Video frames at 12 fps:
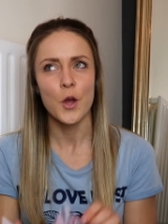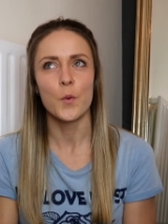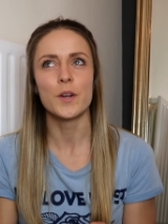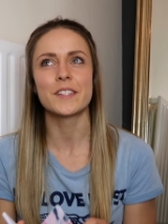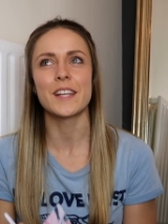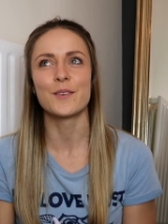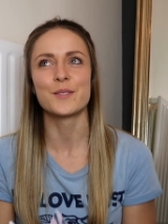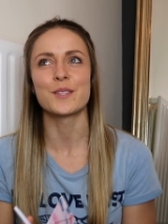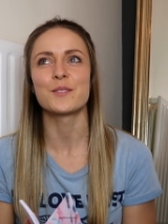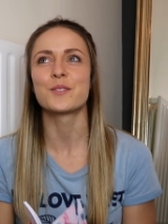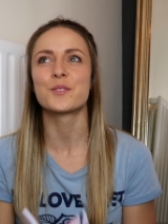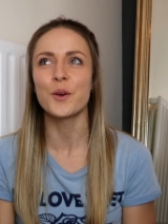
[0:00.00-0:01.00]
which sounds
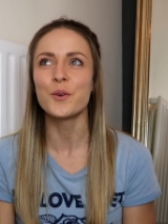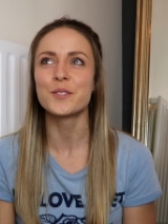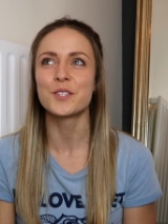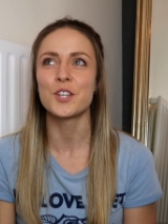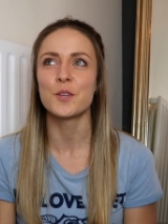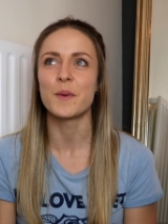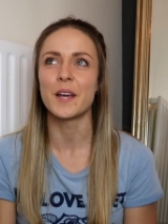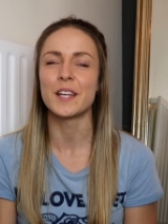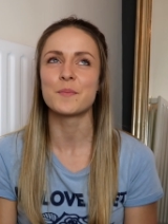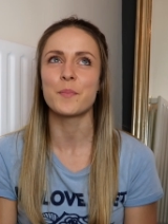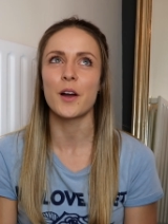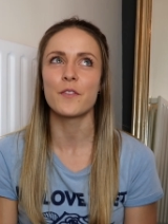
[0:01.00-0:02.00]
so
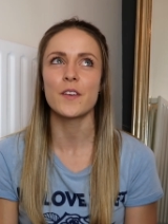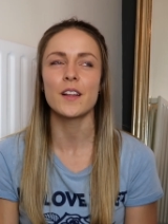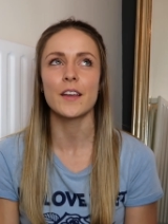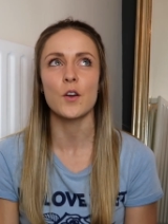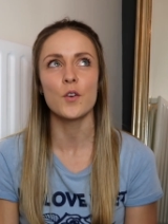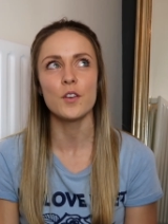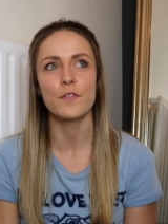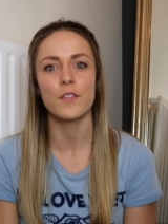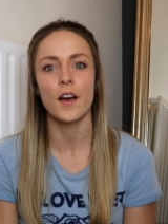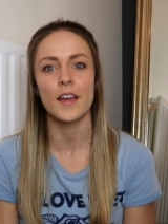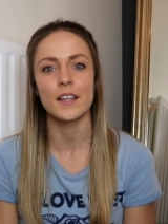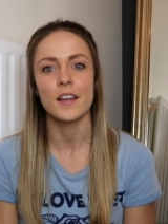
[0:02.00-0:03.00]
stupid, but I feel like on a
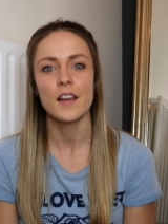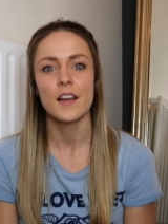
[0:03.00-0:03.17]
flight,